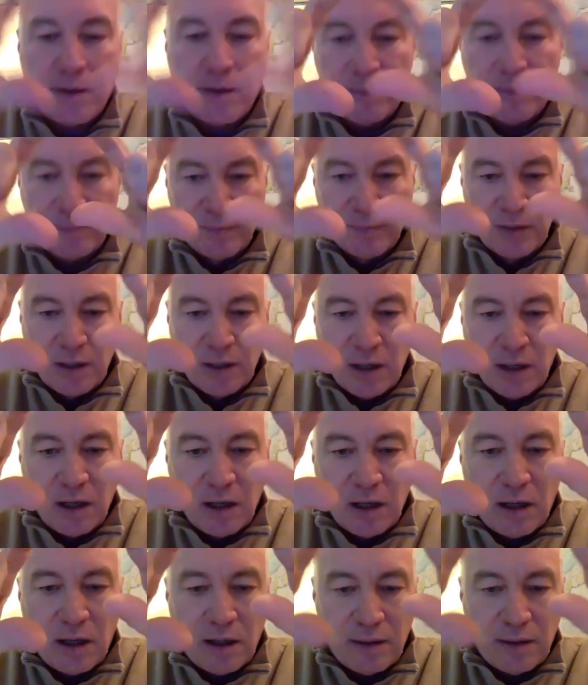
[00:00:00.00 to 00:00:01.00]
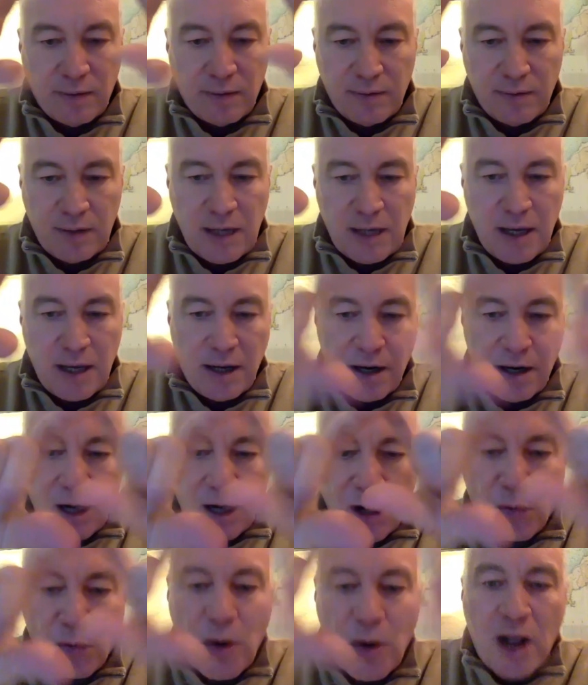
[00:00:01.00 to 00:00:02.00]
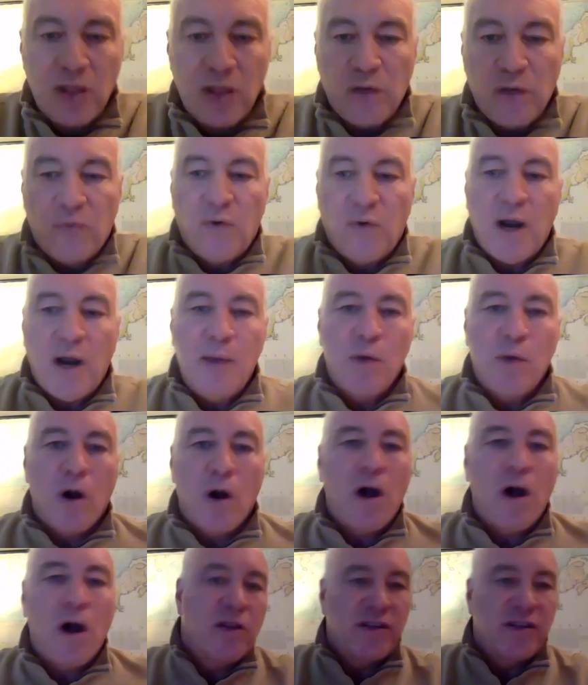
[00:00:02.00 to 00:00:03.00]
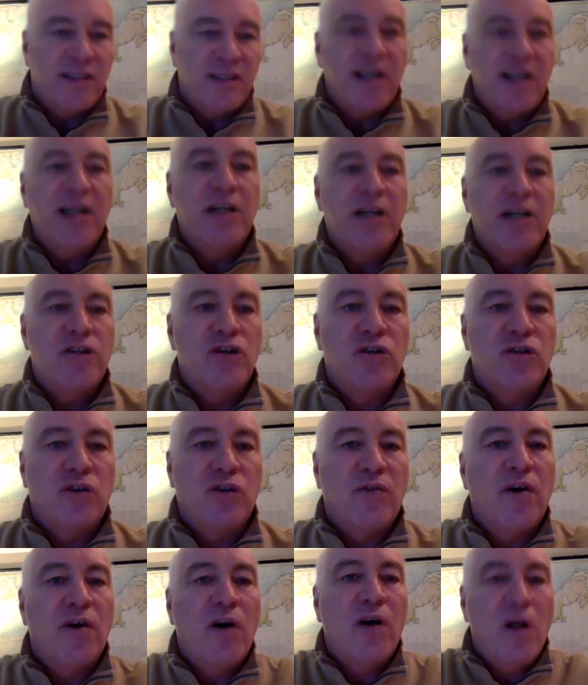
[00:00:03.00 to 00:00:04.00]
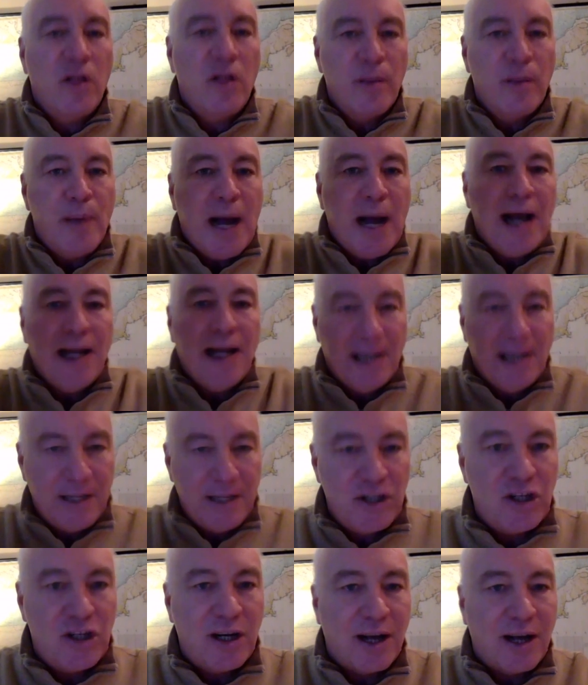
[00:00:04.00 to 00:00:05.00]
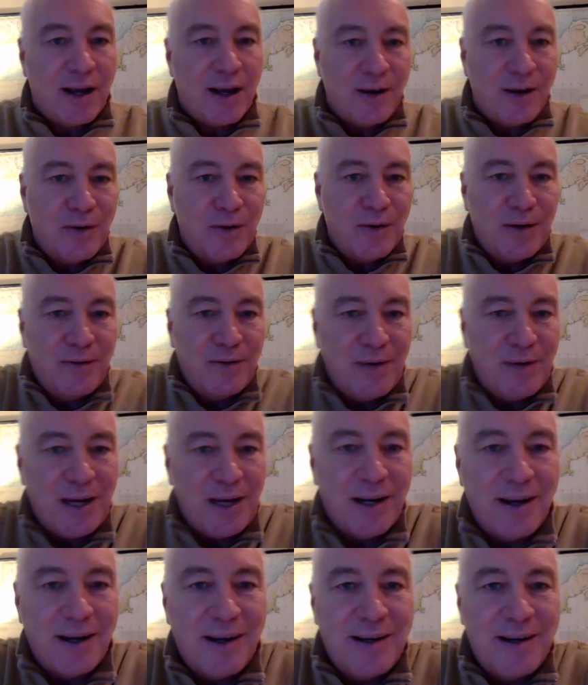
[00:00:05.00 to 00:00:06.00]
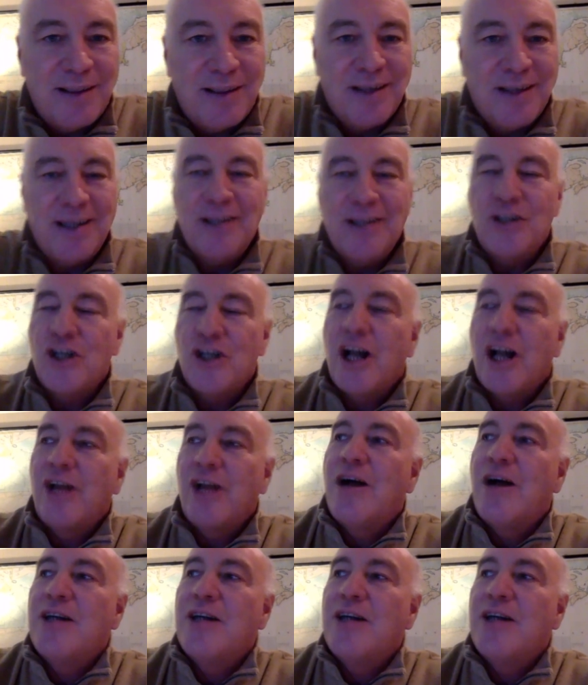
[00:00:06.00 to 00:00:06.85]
around the frame were all the signatures of all the pilots, in the Jolly Roger.